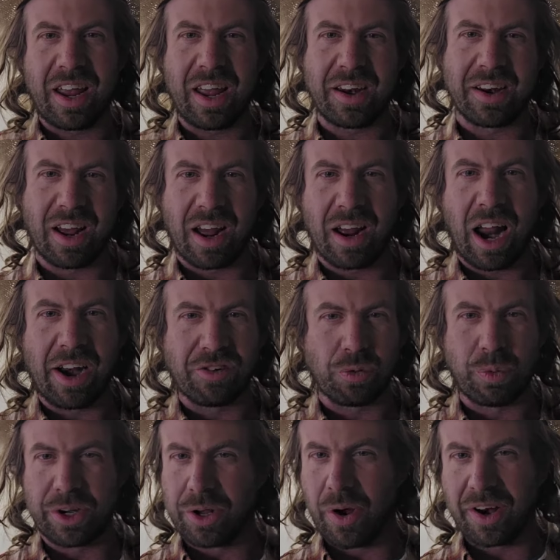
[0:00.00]
and
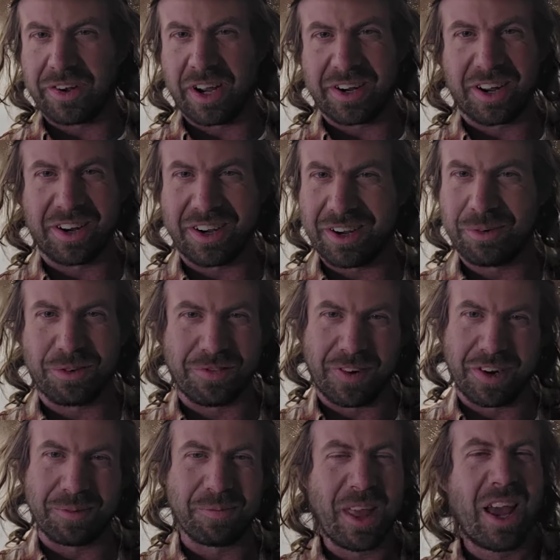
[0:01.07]
we'd go out duck hunting, and it was
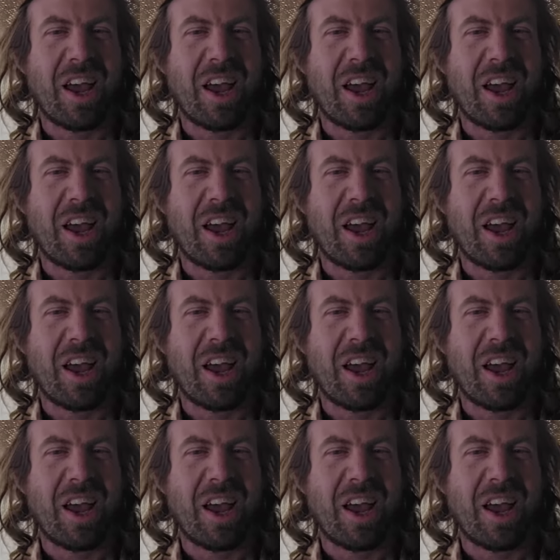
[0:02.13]
fun.